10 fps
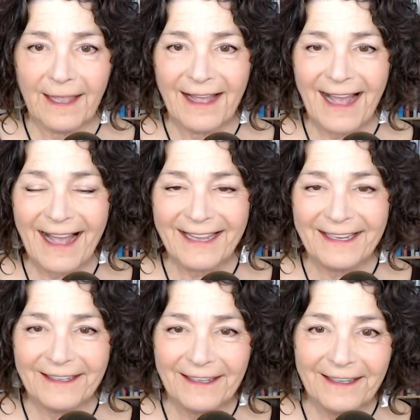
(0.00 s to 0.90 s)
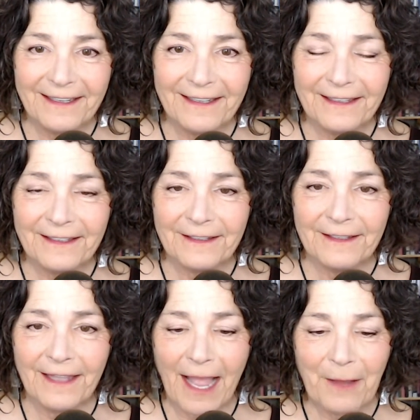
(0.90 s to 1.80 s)
Hi,
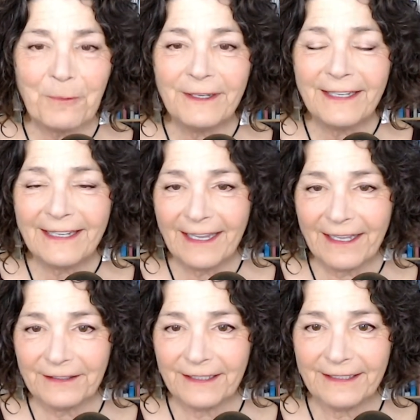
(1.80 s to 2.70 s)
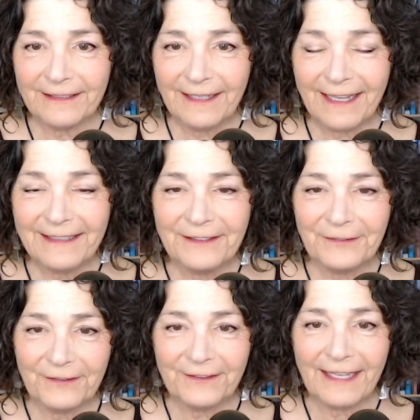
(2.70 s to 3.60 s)
I'm Wendy Yellen, and this
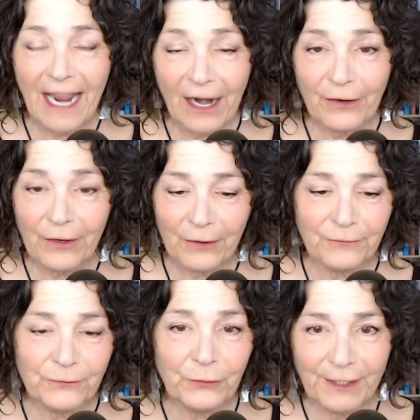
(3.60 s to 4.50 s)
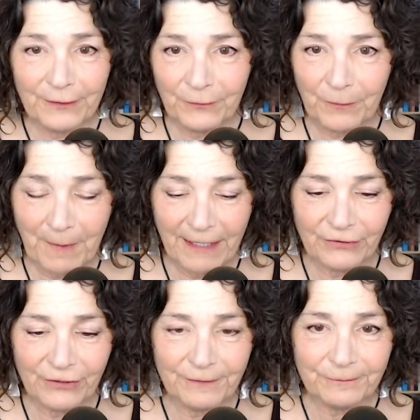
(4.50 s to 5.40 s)
is The Art of
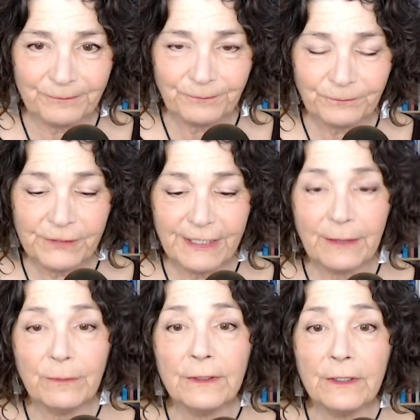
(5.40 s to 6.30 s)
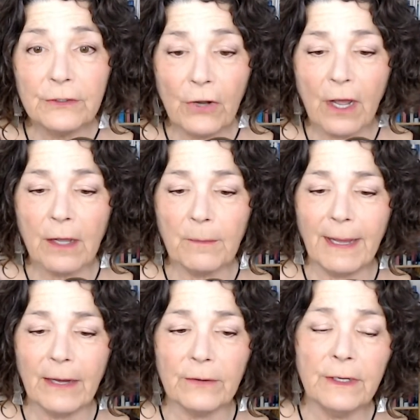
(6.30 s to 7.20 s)
Transformation. Today we're going to talk
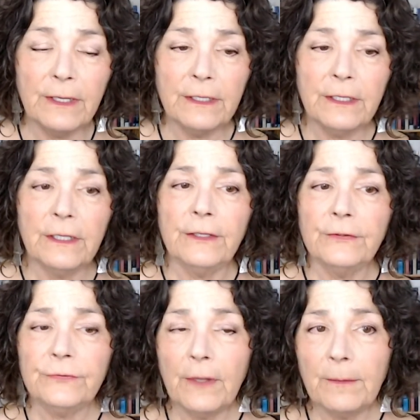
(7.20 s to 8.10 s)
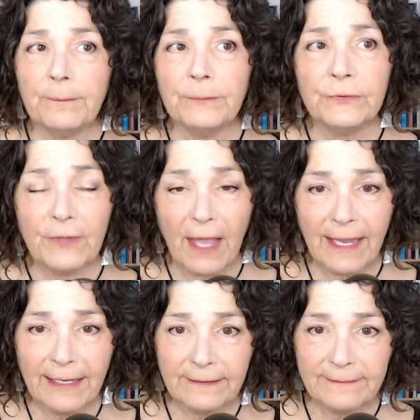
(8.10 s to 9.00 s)
about some
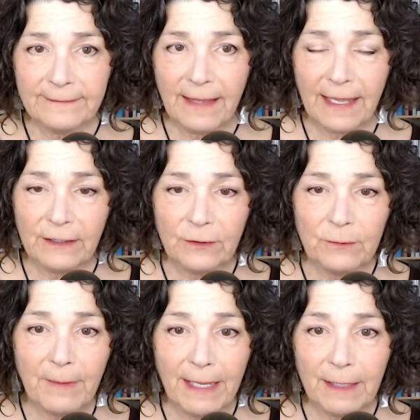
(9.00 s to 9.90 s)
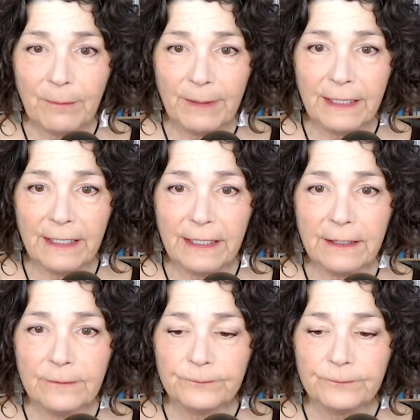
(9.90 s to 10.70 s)
signs that you may be